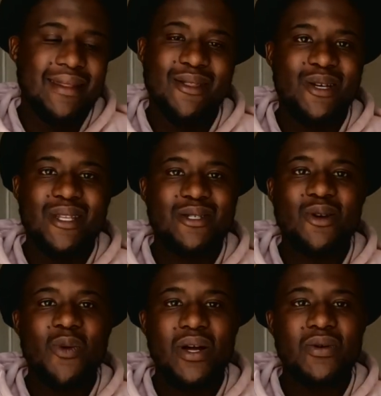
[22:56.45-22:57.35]
there's
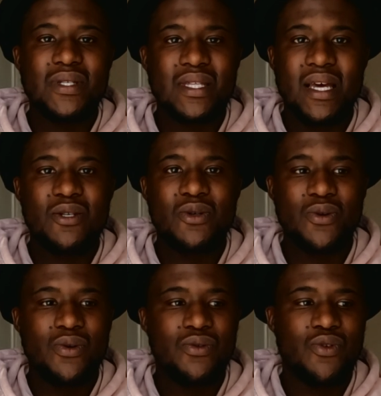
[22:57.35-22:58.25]
no one who's there
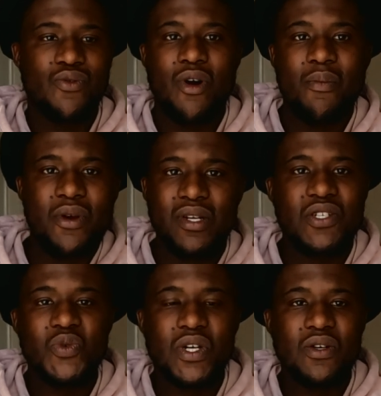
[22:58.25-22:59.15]
to rob you on the
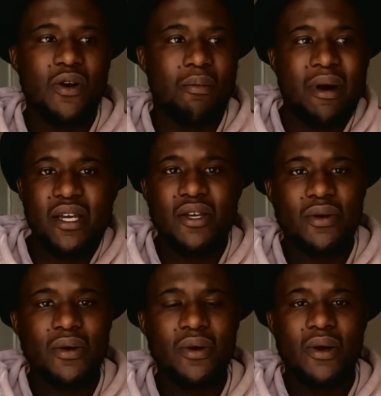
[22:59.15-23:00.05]
street or mug you,
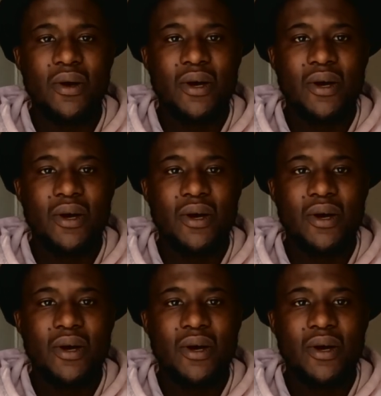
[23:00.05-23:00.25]
you know.